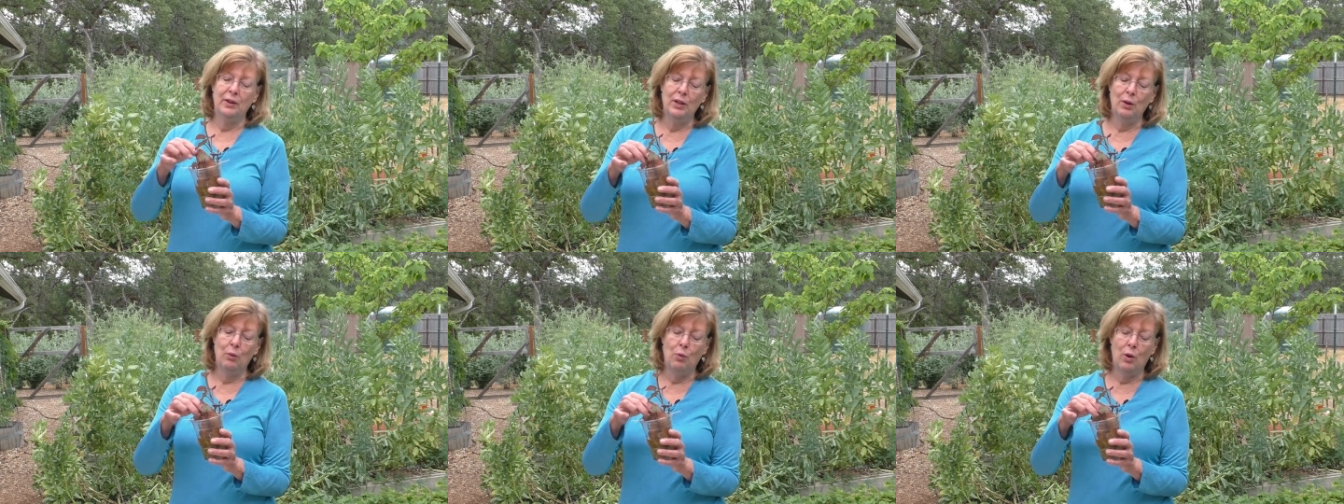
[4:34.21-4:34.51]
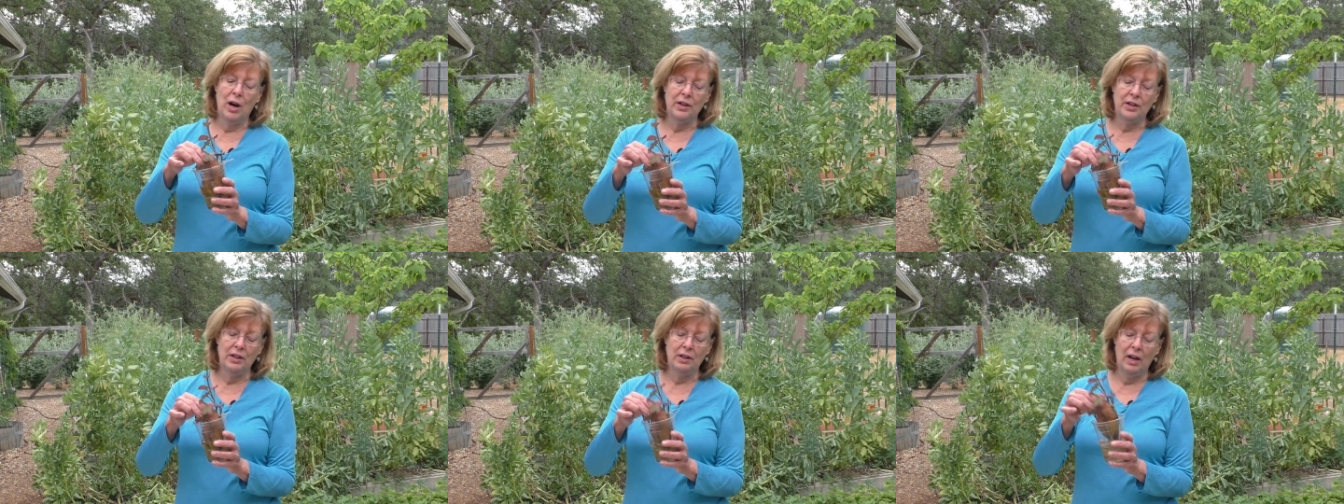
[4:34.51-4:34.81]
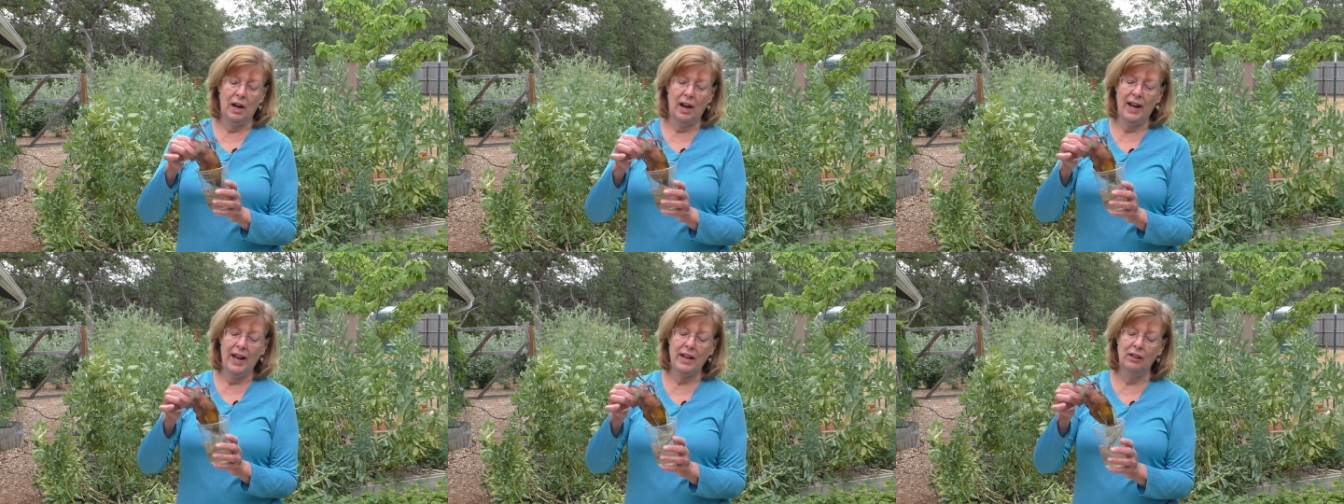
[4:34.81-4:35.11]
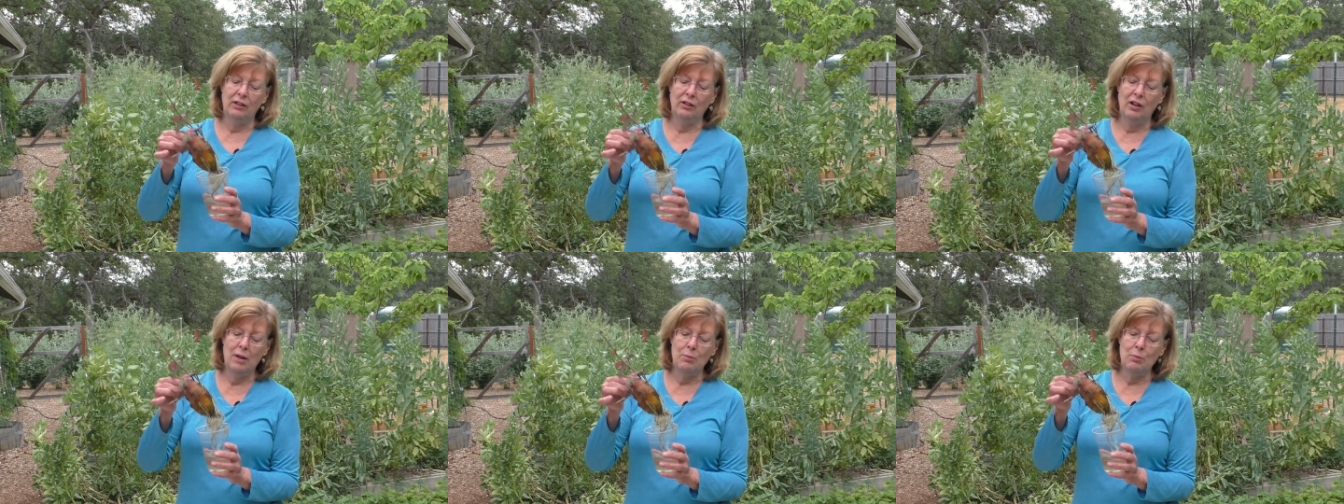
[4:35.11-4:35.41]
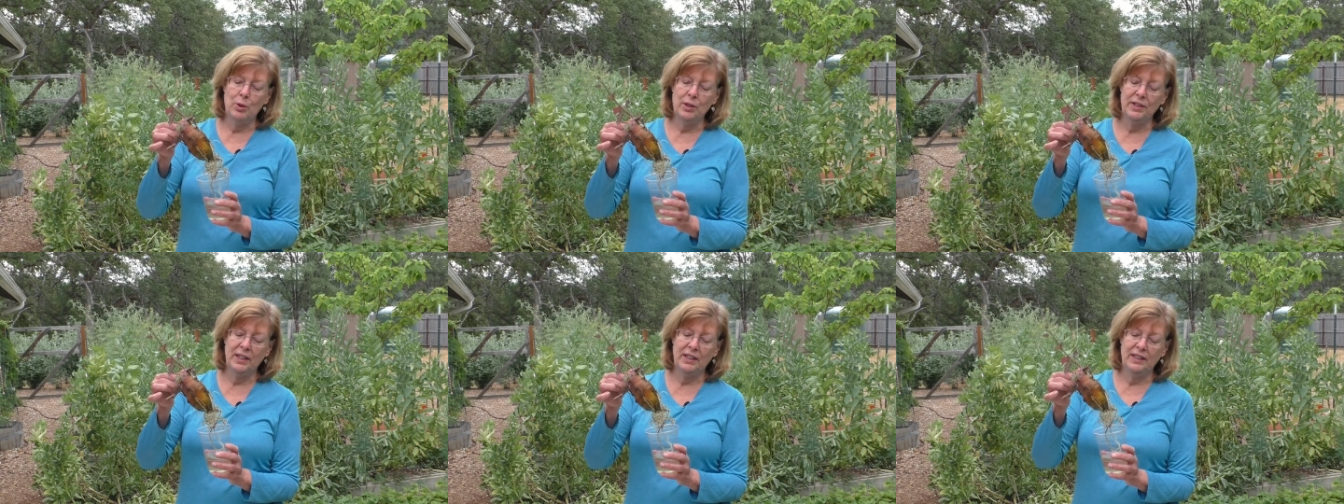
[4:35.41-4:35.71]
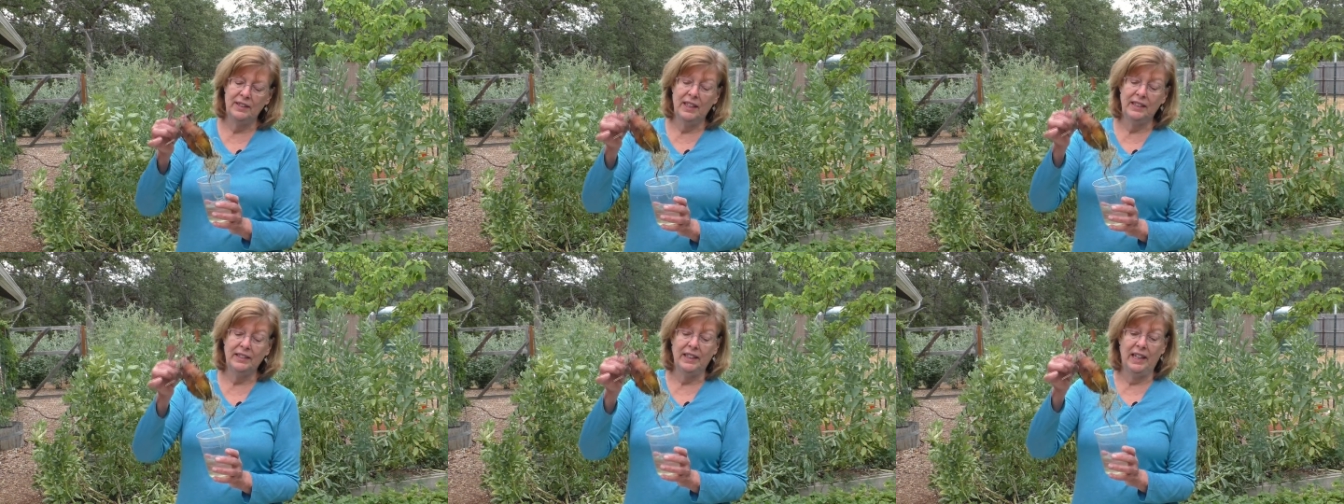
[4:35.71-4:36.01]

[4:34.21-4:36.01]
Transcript: in the water, I had a lot more success.